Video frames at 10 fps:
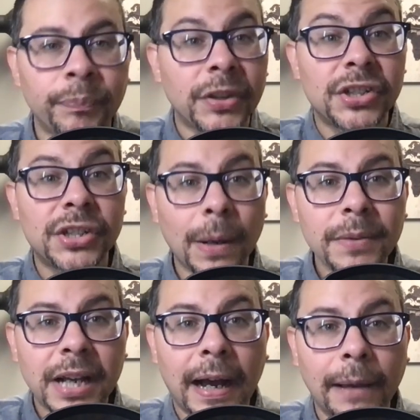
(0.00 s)

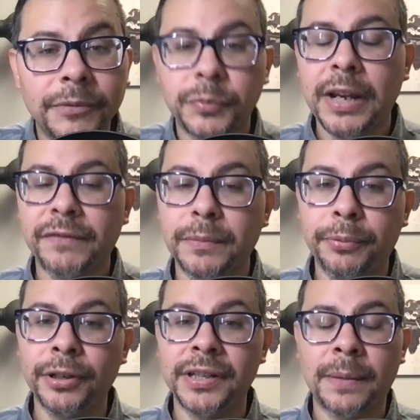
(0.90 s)
Sometimes we have to
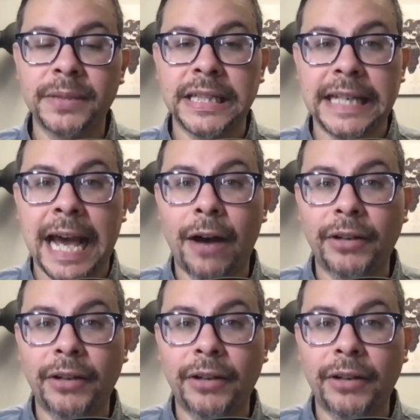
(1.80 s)
put something down.